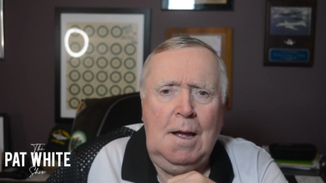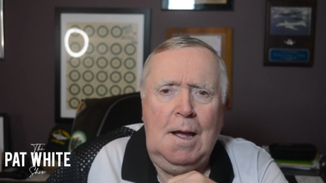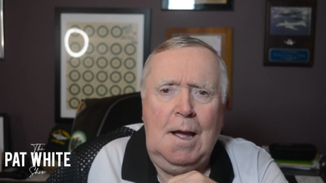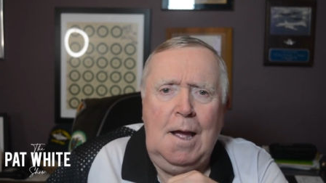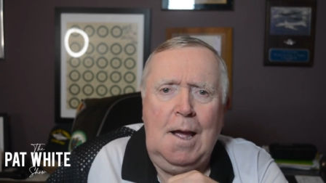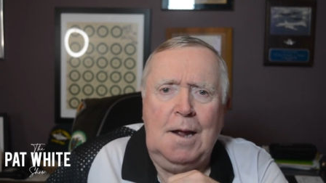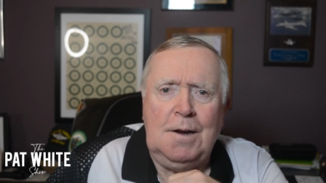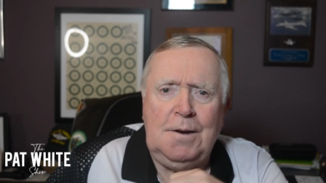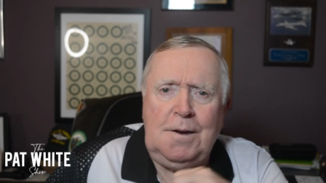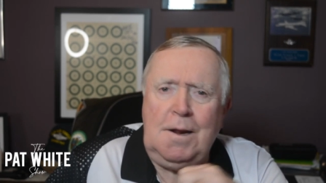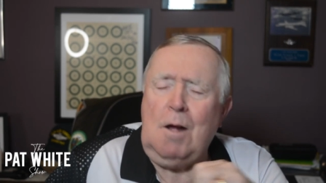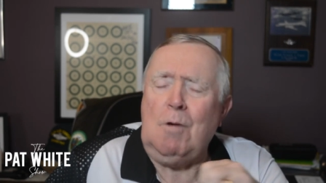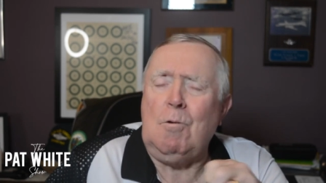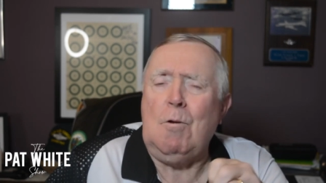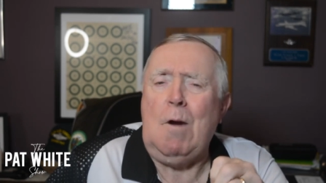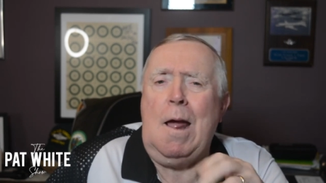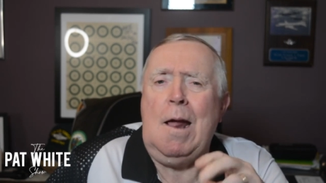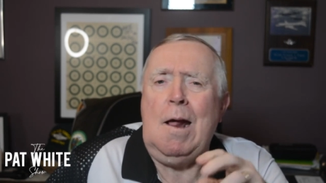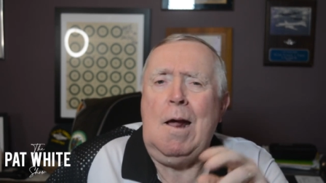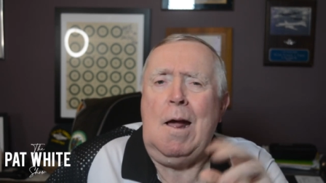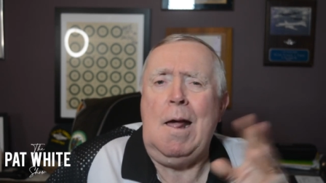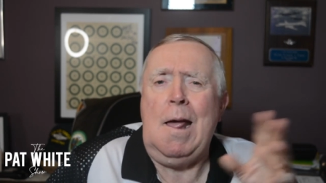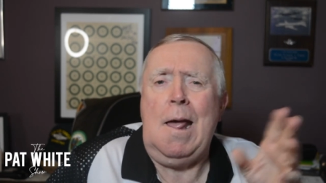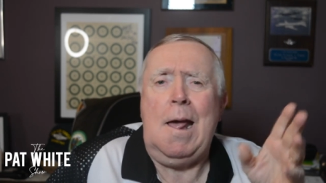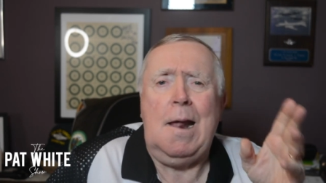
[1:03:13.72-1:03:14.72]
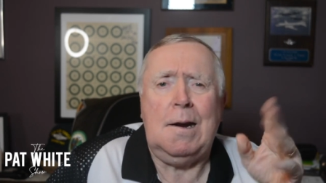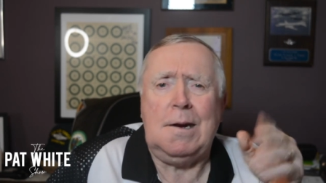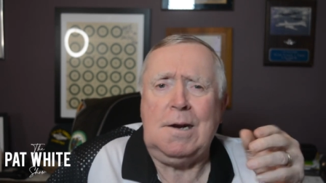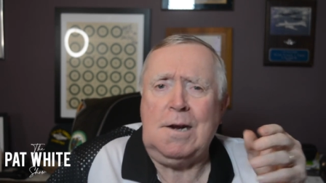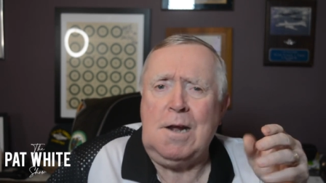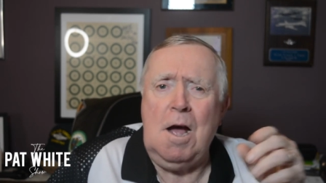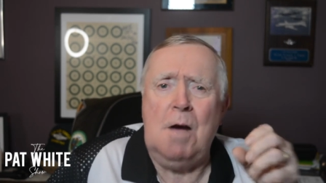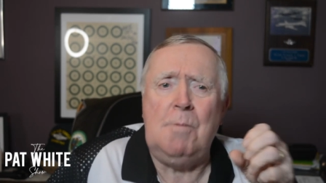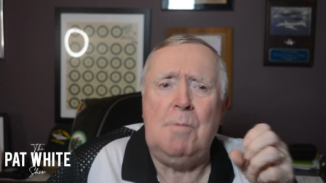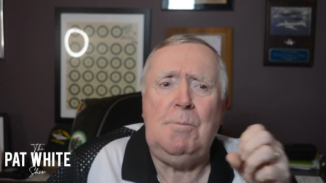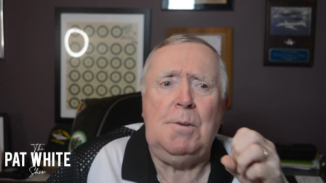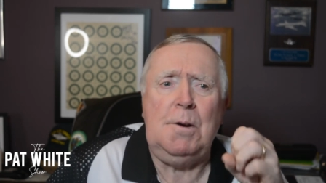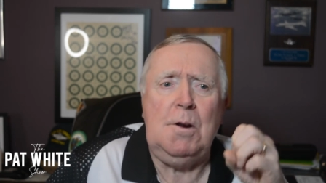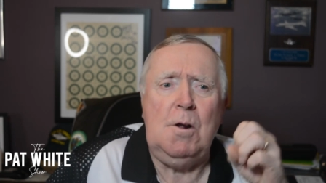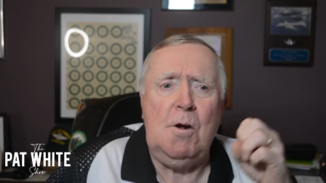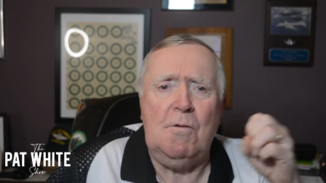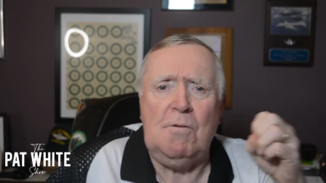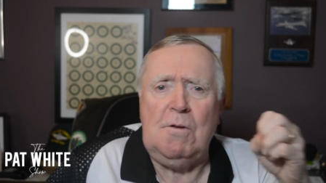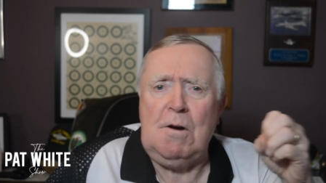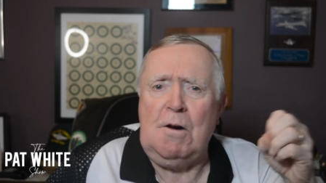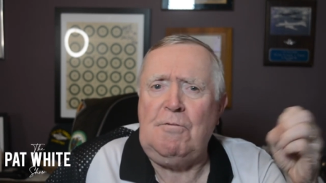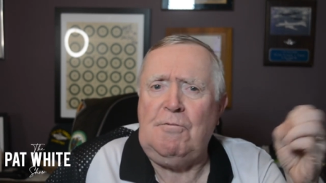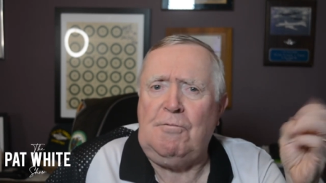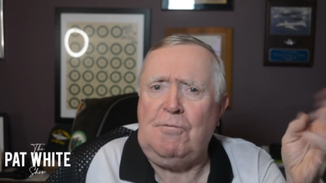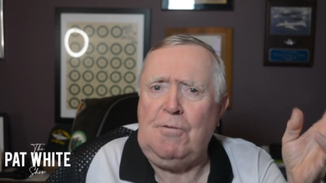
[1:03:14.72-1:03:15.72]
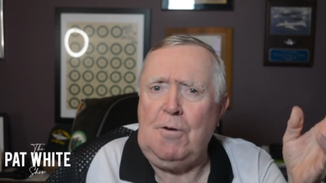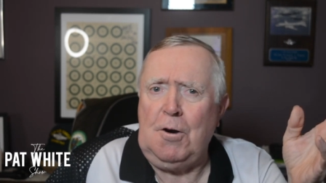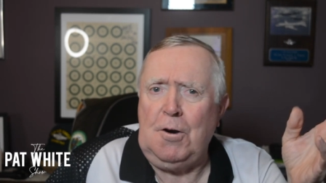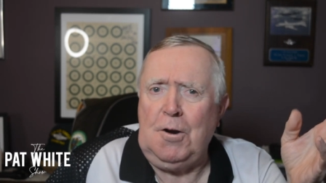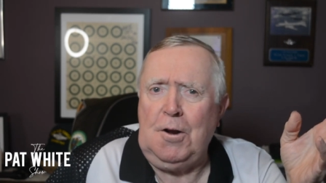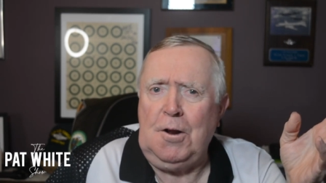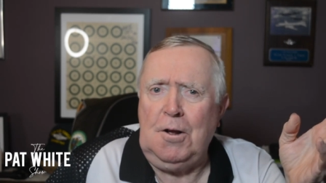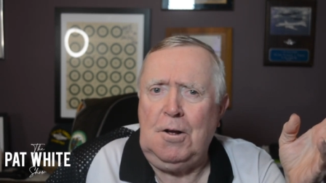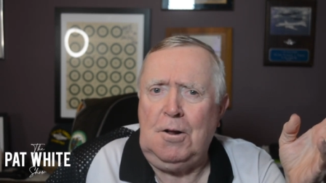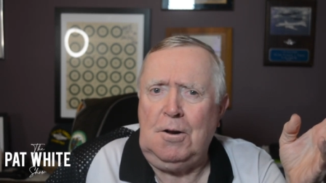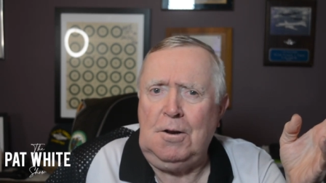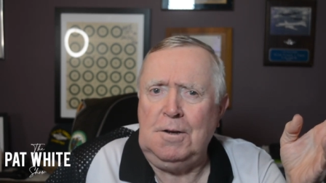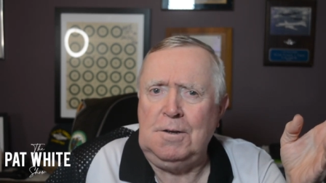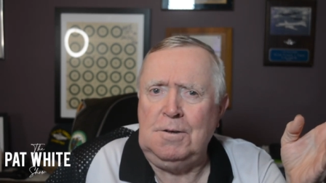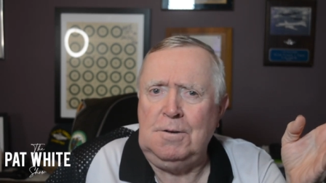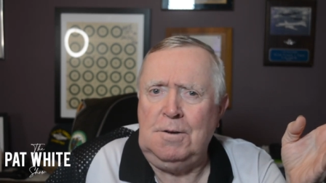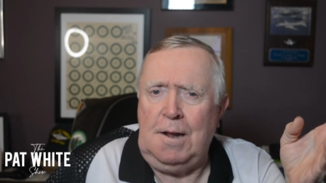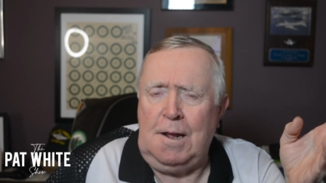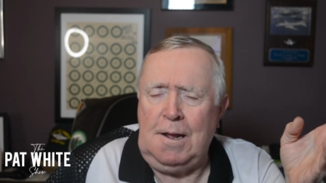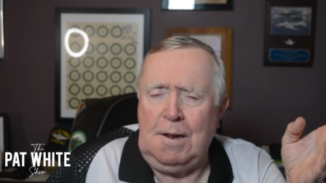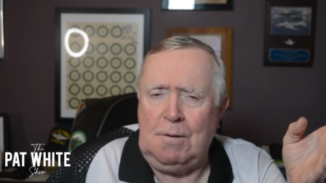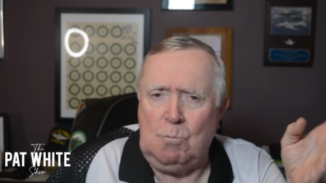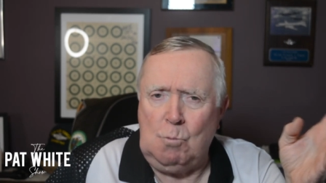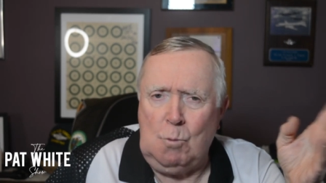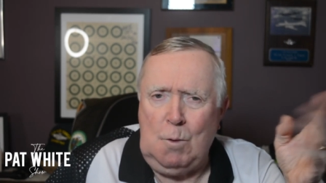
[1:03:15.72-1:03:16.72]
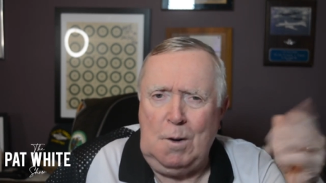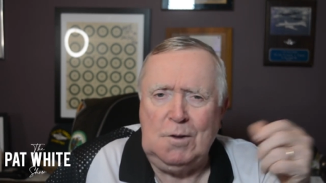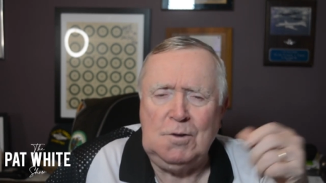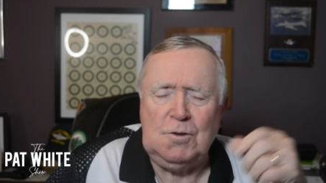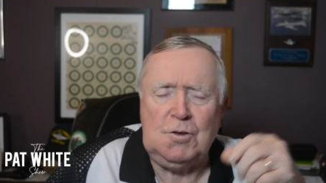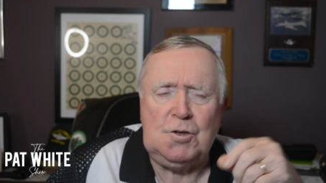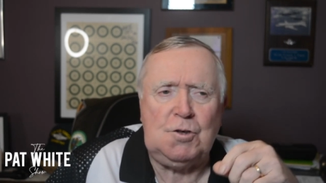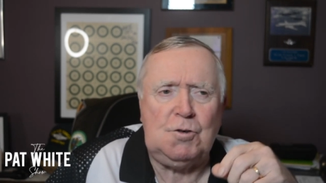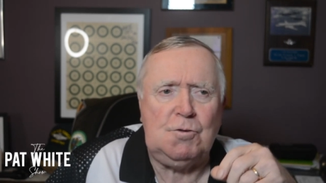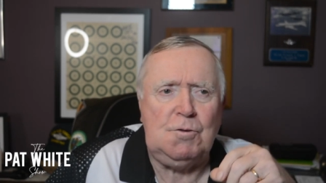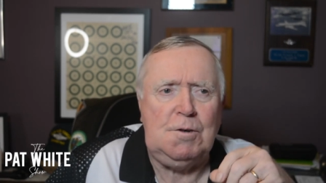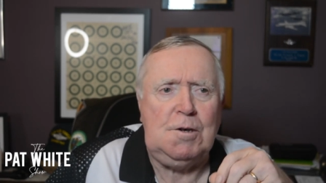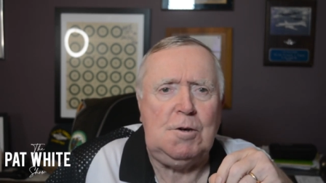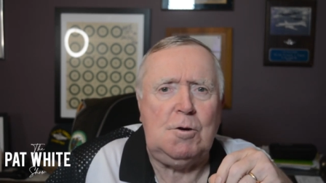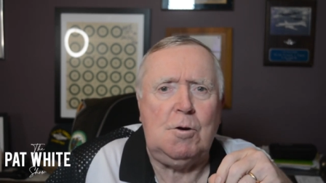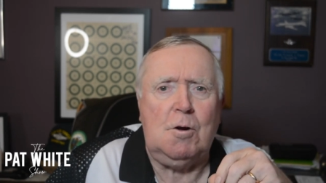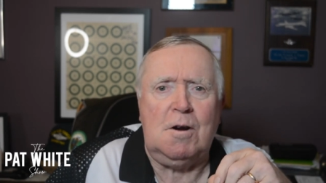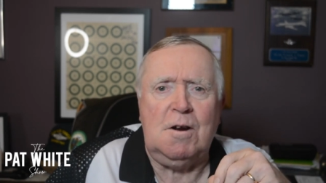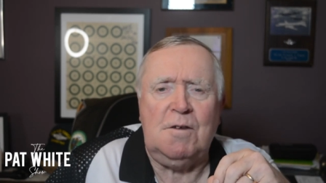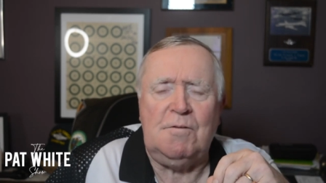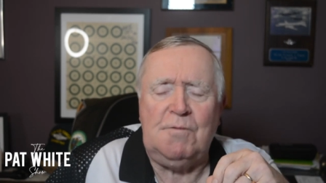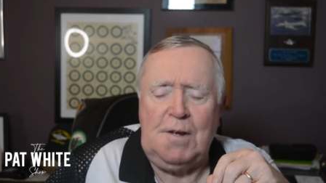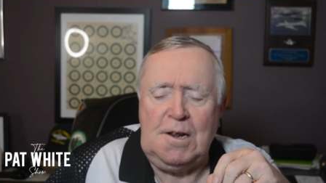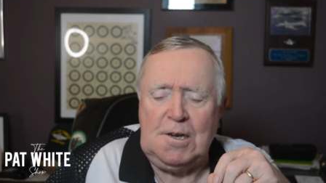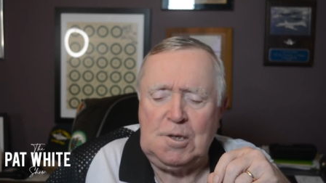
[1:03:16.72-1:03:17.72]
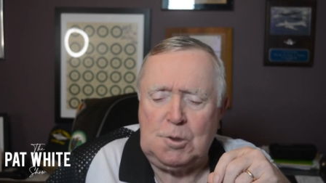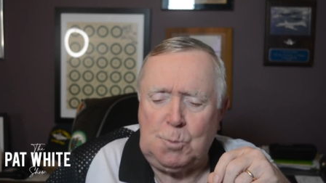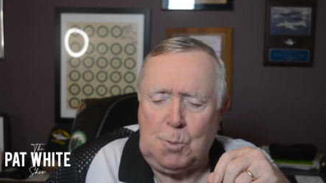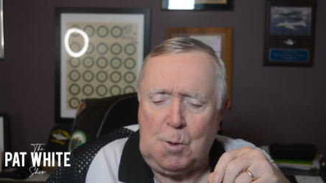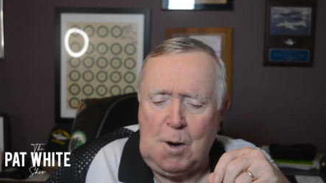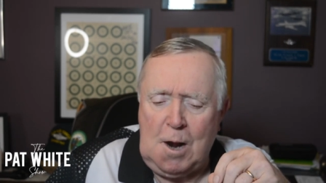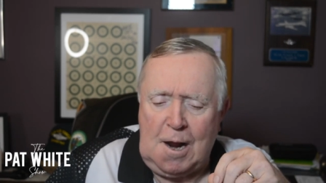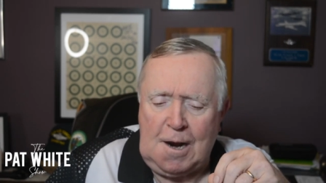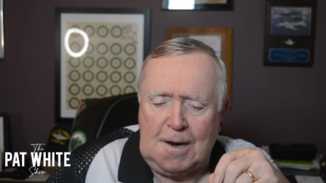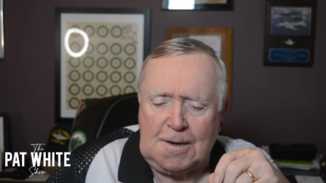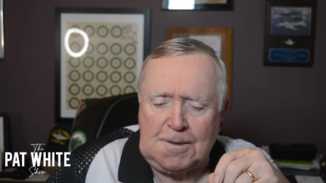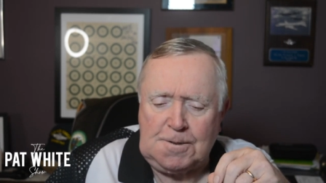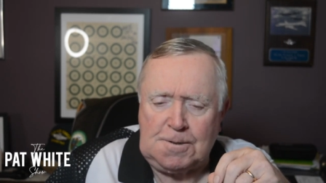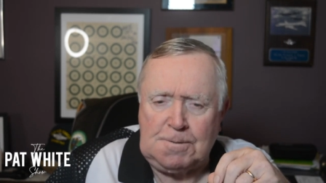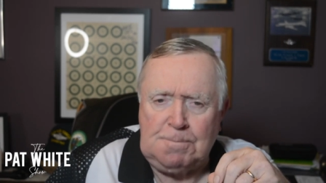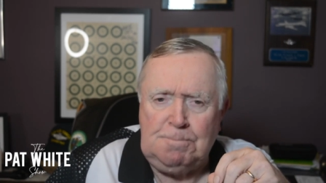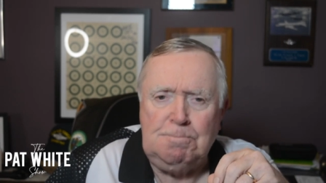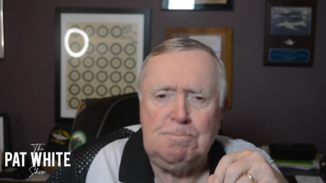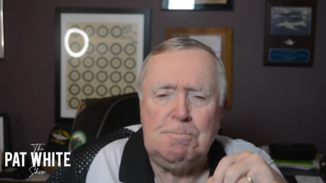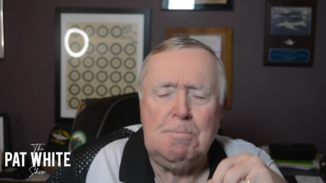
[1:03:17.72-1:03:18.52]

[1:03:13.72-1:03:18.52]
And Dale had a company over on Fern Hill and Wells Street called Advanced Products.